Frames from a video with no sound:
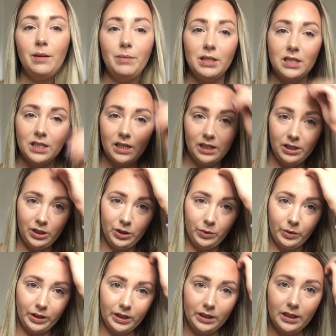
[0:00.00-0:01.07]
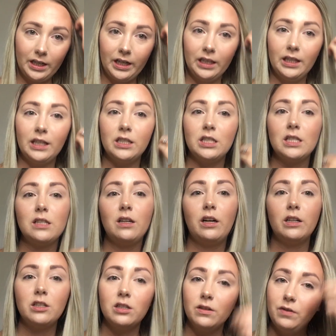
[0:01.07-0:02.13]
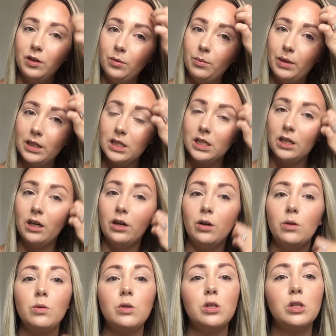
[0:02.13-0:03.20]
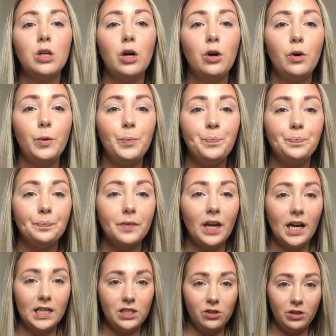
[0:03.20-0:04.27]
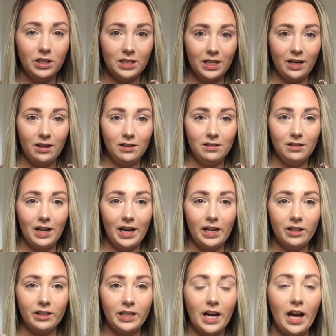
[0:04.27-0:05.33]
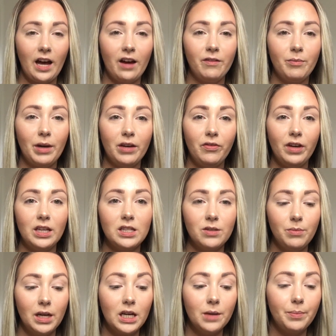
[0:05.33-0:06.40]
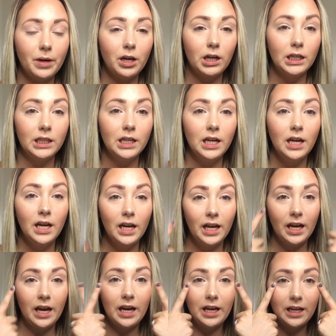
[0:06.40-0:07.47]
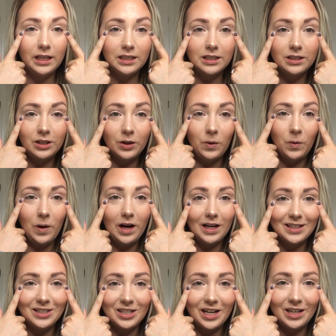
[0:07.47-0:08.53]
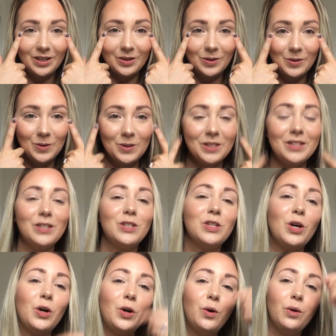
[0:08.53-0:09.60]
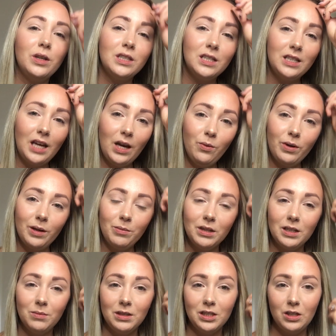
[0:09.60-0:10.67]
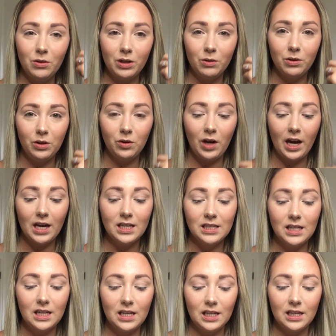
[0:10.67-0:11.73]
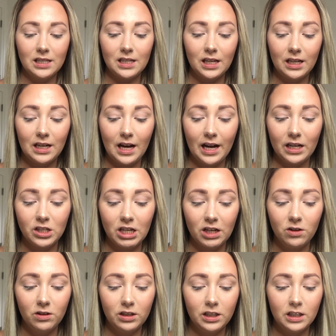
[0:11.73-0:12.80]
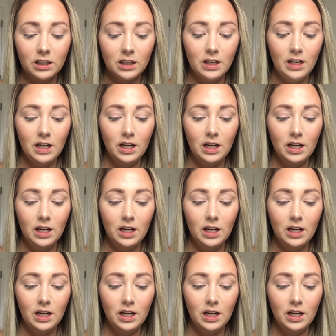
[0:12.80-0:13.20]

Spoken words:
It's a newer line that just launched a few months ago. So as you can tell, I already have my face and makeup on and no eyeshadows. So today what I'm going to be doing with you guys is an eyeshadow look